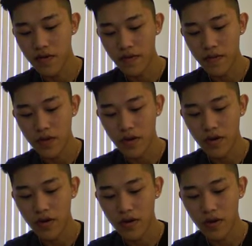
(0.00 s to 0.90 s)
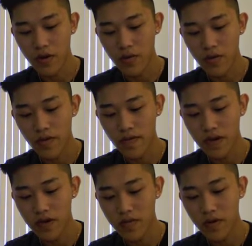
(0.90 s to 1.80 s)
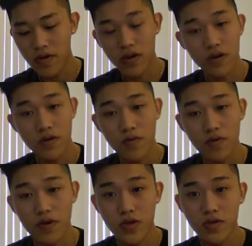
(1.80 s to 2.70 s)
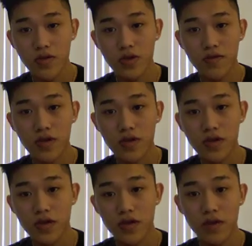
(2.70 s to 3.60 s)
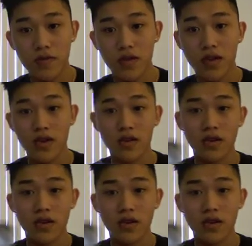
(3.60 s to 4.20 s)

from this card and target 1 face-up card your opponent controls and return it to the top of the deck.